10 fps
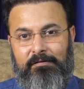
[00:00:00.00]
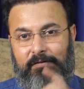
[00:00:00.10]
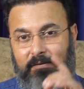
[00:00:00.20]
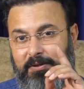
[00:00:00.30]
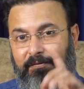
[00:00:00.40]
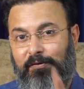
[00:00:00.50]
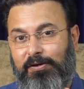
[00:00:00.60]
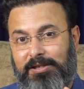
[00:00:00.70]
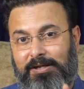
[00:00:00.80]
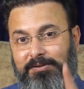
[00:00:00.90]
From the
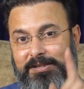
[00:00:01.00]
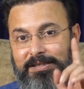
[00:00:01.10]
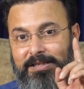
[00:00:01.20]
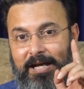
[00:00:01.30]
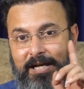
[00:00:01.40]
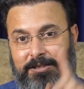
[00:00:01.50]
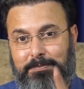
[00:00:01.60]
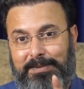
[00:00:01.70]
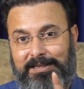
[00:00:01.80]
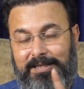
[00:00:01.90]
4th house is
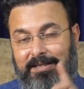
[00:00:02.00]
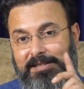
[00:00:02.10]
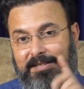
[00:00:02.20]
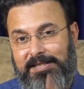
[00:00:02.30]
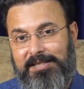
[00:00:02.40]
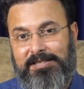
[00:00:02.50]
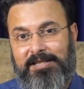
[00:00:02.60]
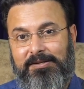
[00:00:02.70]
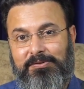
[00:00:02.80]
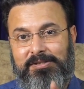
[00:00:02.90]
aspecting the 6th
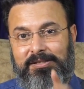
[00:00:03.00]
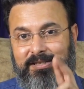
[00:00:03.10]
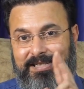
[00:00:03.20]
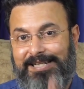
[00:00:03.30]
house,